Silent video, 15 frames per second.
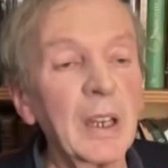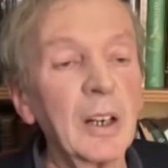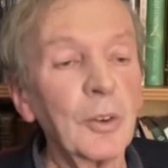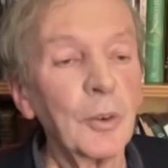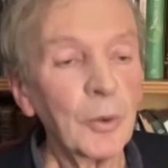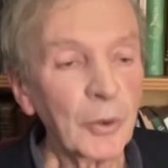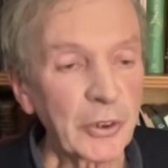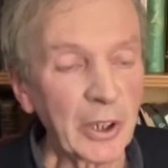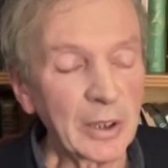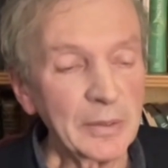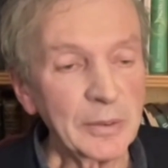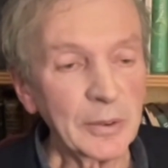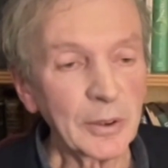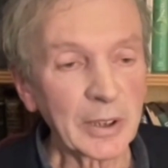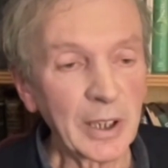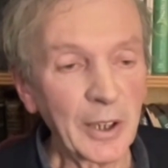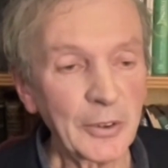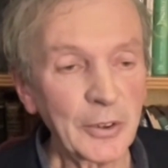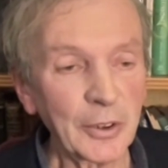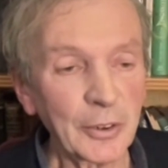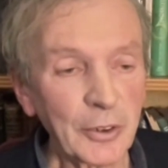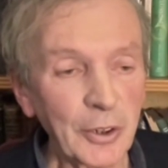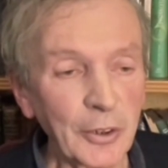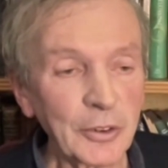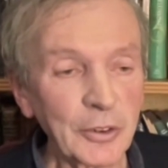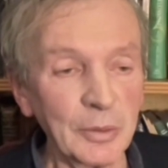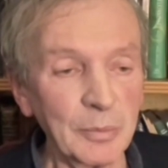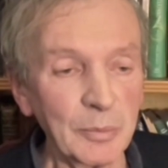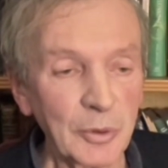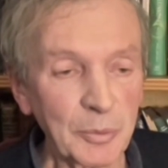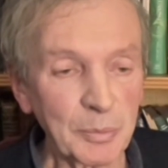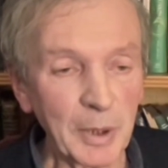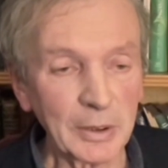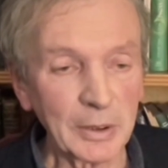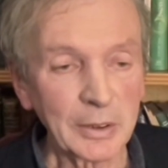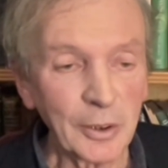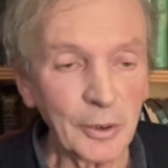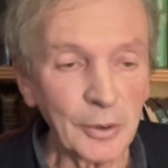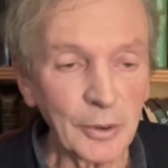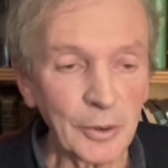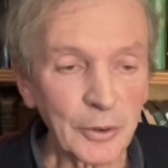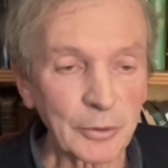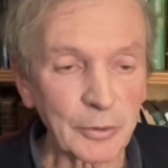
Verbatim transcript: All self organizing systems, molecules,